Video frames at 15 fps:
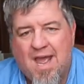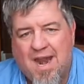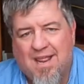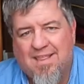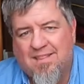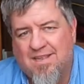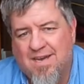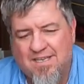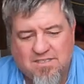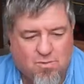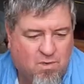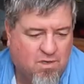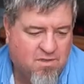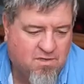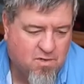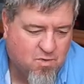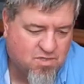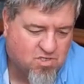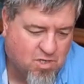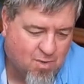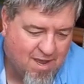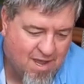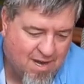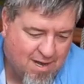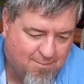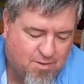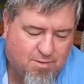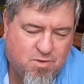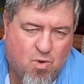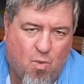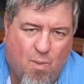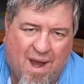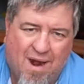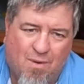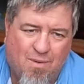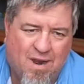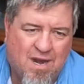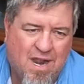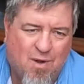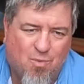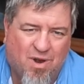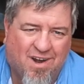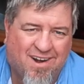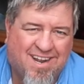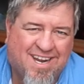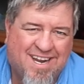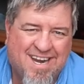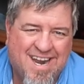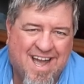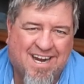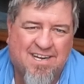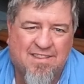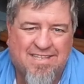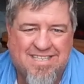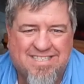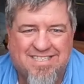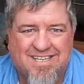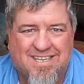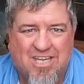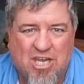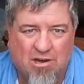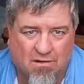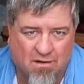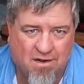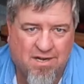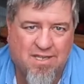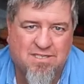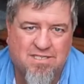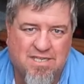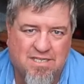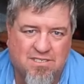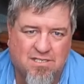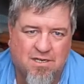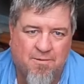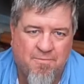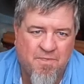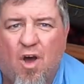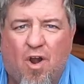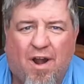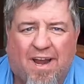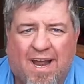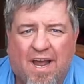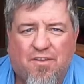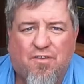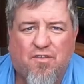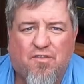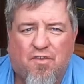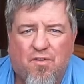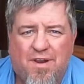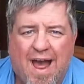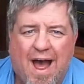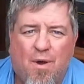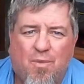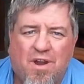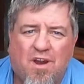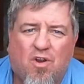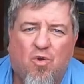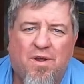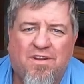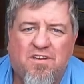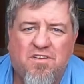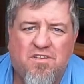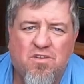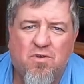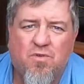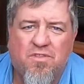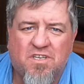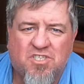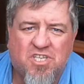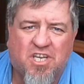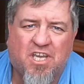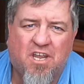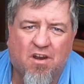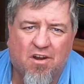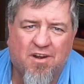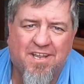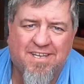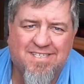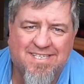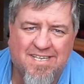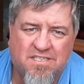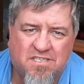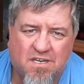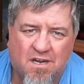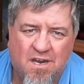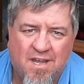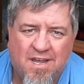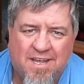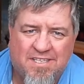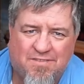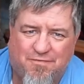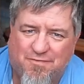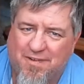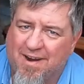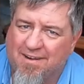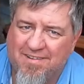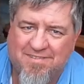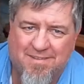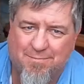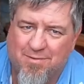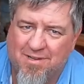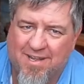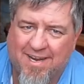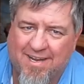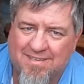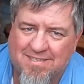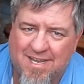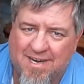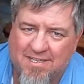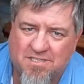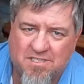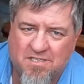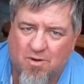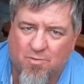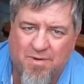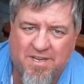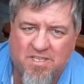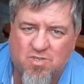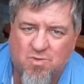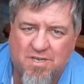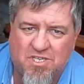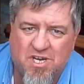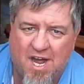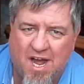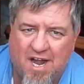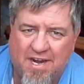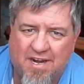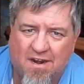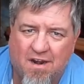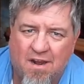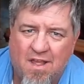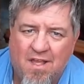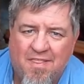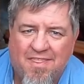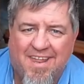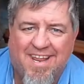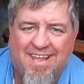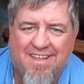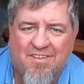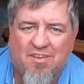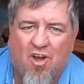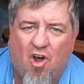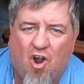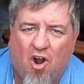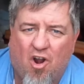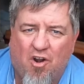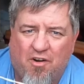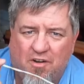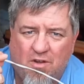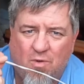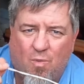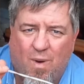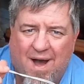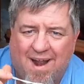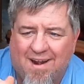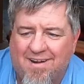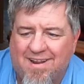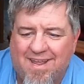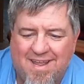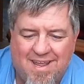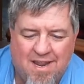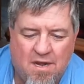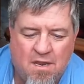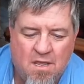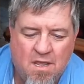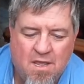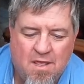And I think the next thing we're going to do is go ahead and I'm going to do a wire run, and we're going to connect the security sensor. All right, guys, so now we are going to do the security sensor. It's very simple. Like I said, it's just a reed switch on here that is hard wired in.